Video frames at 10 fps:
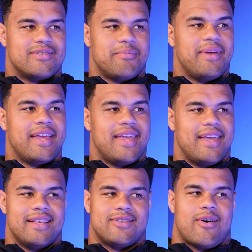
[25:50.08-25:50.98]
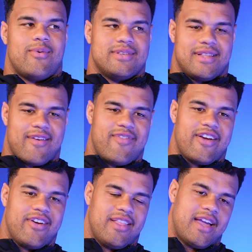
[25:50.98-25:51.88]
big kid, so I wasn't like
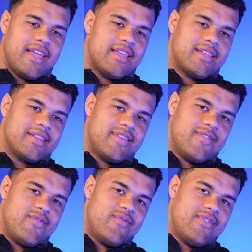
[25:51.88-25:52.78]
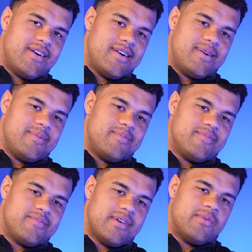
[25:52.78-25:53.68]
very like, I
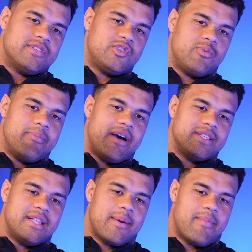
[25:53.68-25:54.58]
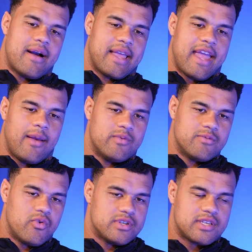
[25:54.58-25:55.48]
wasn't super bouncy. Like my game was
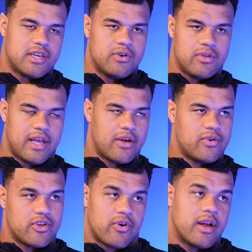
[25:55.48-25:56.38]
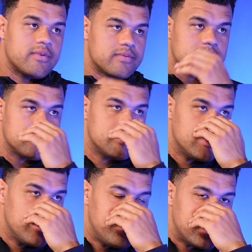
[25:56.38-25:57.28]
more skill like on the ground.
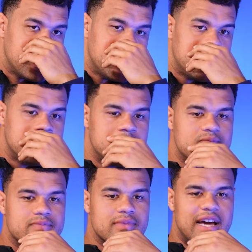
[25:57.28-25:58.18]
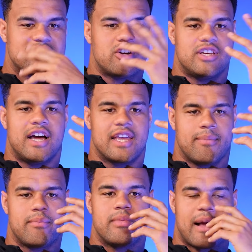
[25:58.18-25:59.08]
But I started
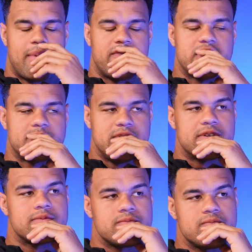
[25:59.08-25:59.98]
dunking like my freshman year.